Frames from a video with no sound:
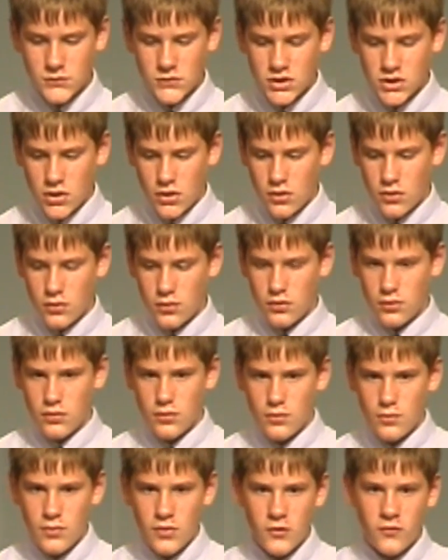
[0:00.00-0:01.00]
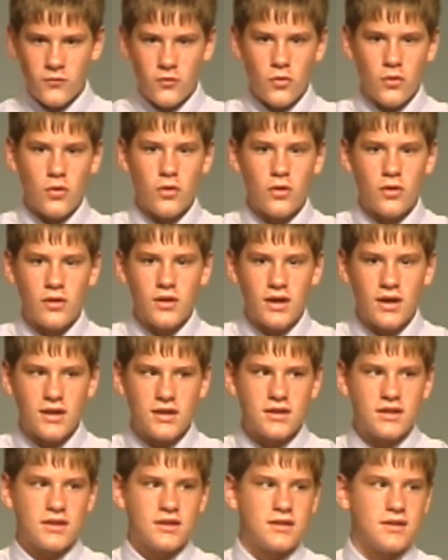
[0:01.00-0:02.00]
So before,
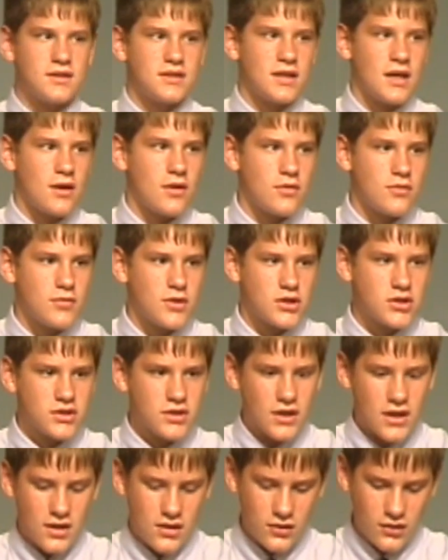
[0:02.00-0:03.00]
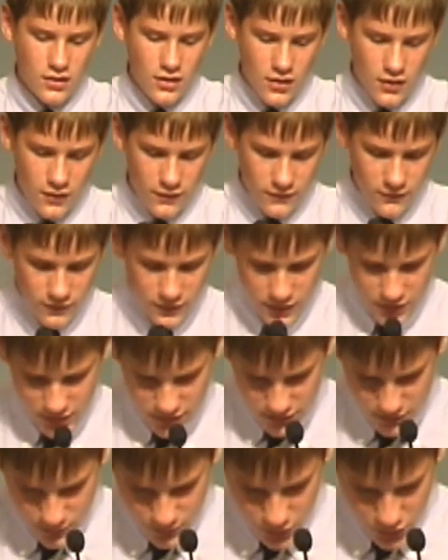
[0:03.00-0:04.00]
that didn't sound much like love.
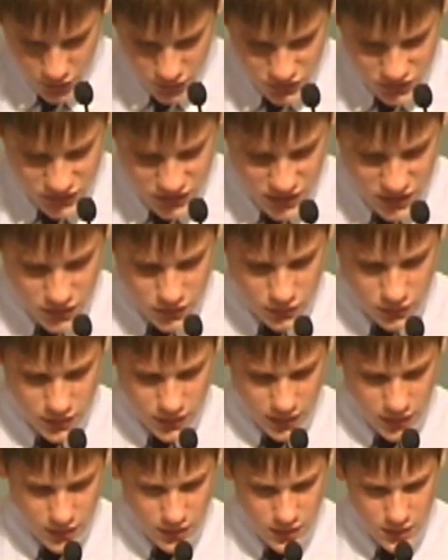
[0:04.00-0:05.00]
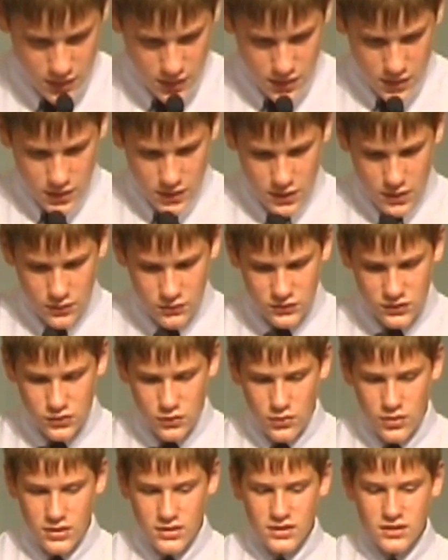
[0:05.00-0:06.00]
Persecuting. He was
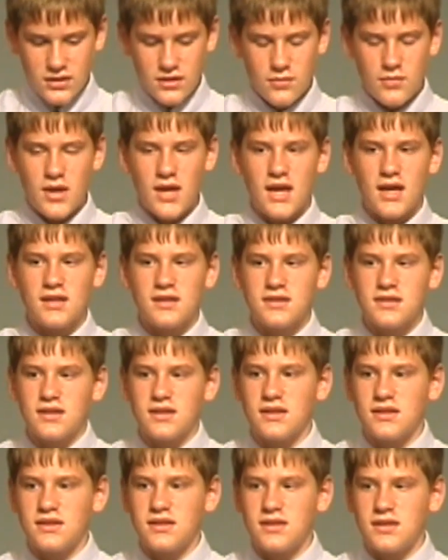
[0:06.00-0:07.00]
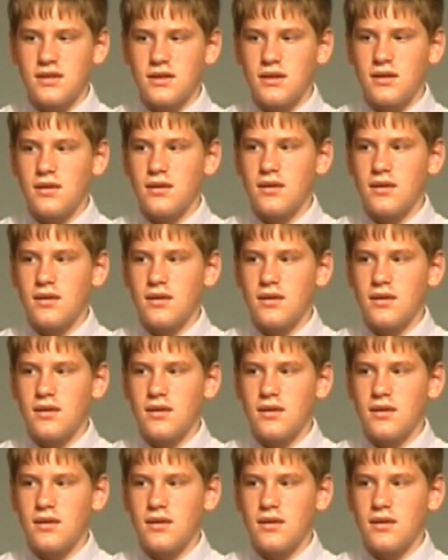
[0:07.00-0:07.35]
going to Damascus to